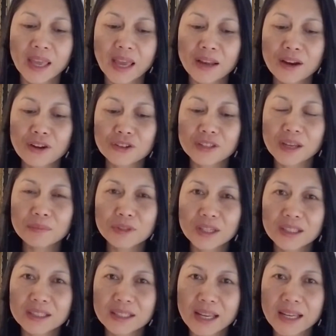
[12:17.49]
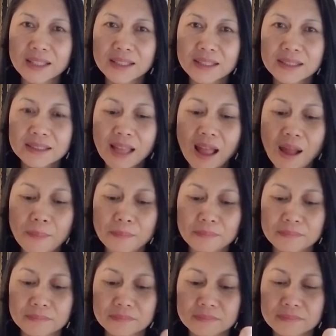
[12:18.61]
And our subject says, stop